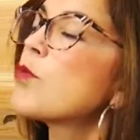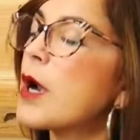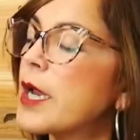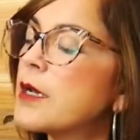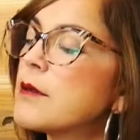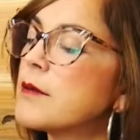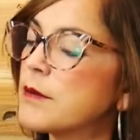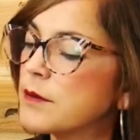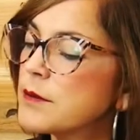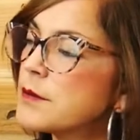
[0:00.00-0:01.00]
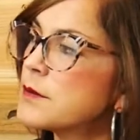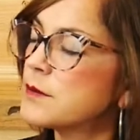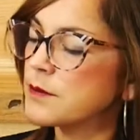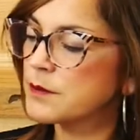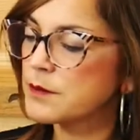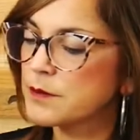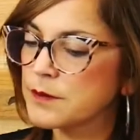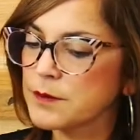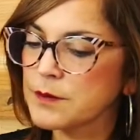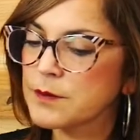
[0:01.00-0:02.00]

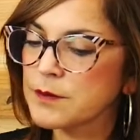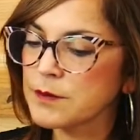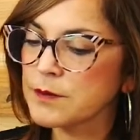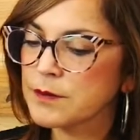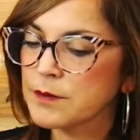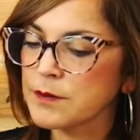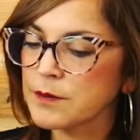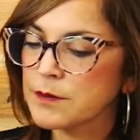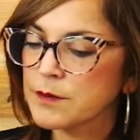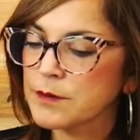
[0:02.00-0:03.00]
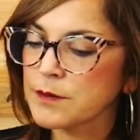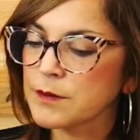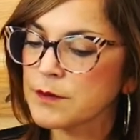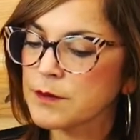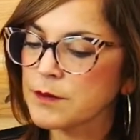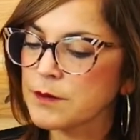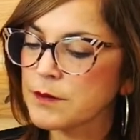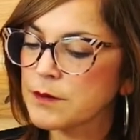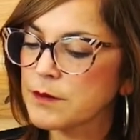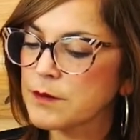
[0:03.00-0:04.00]

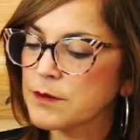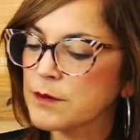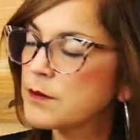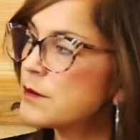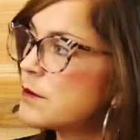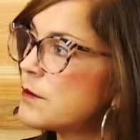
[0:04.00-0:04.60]
(not speaking)